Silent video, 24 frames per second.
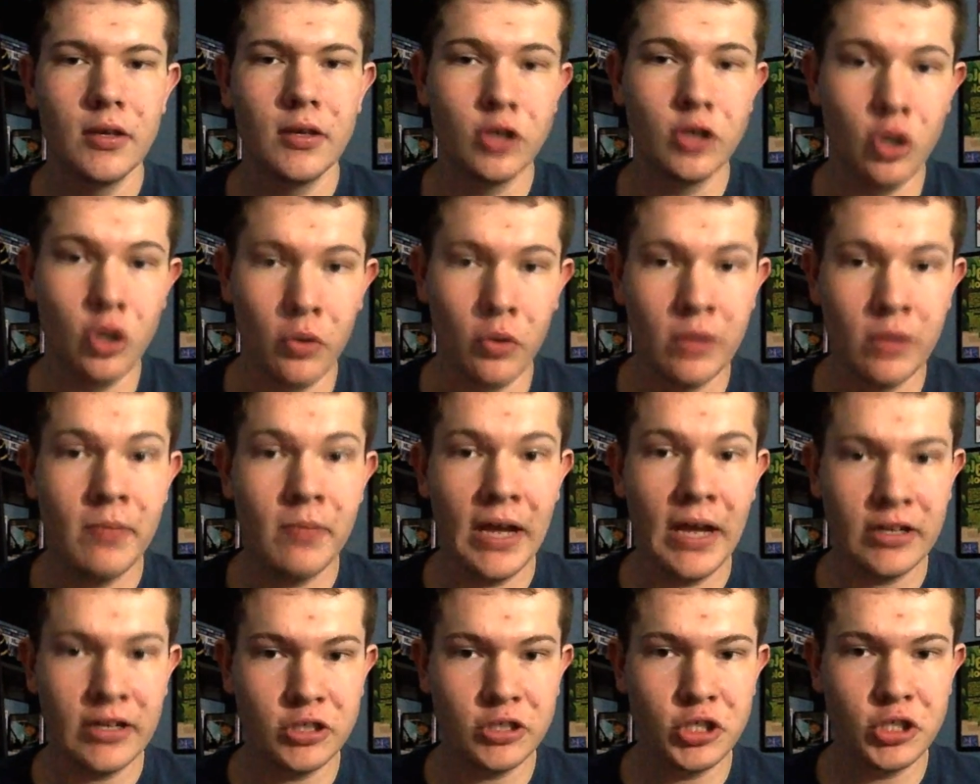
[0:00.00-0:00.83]
Going
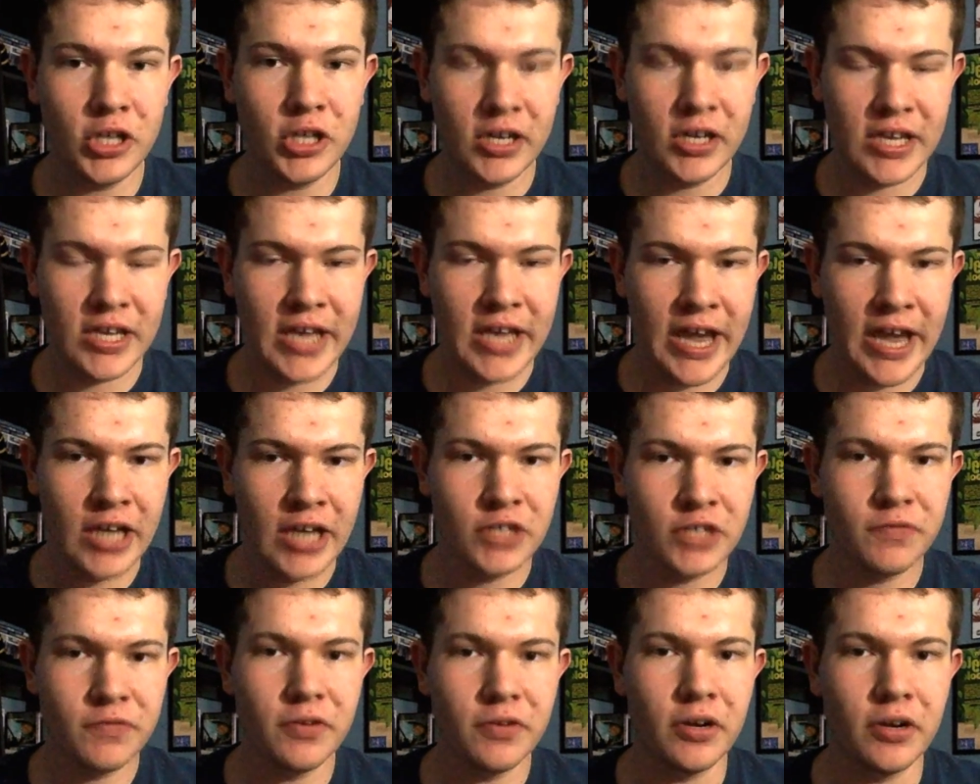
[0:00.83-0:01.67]
back to Johnny
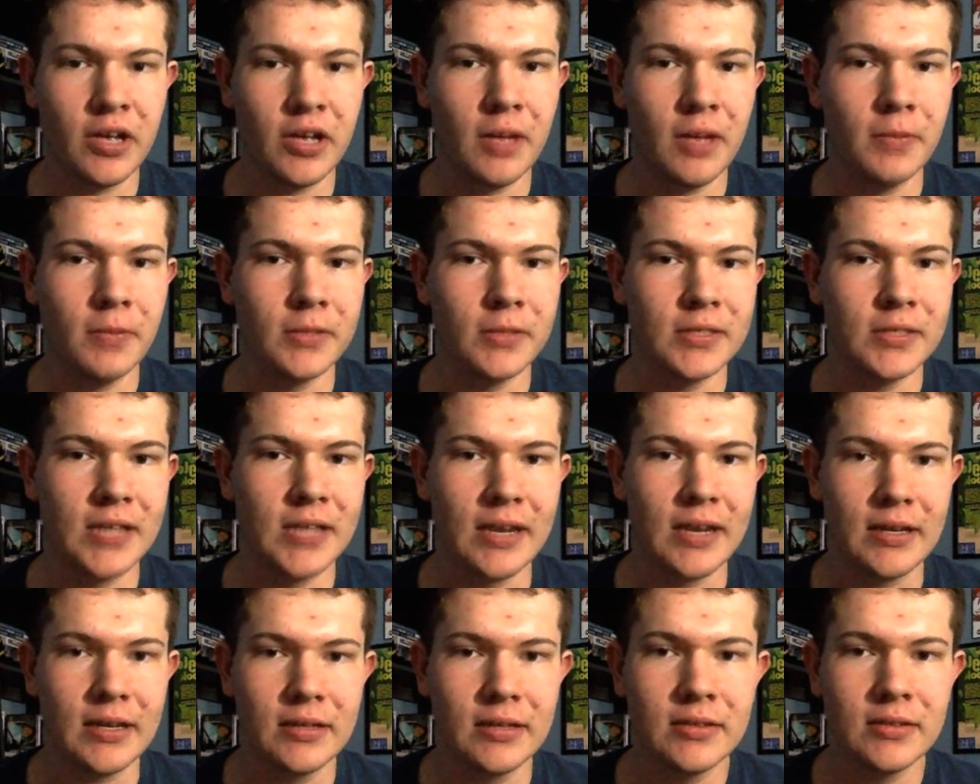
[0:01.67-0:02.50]
Cash for a couple
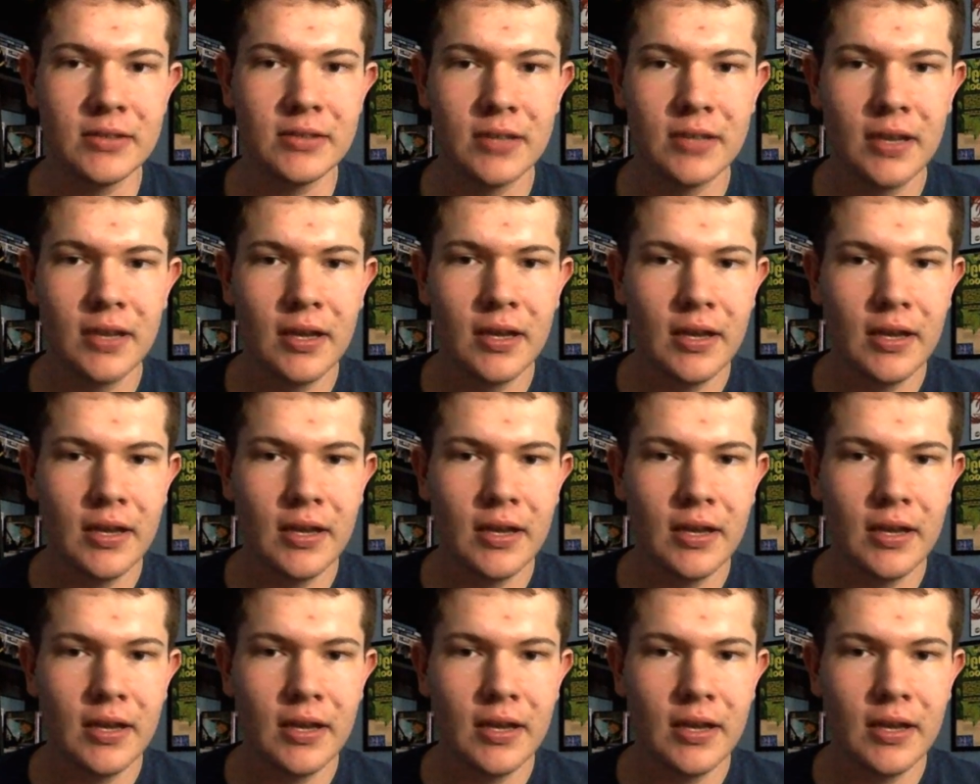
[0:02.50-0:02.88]
seconds.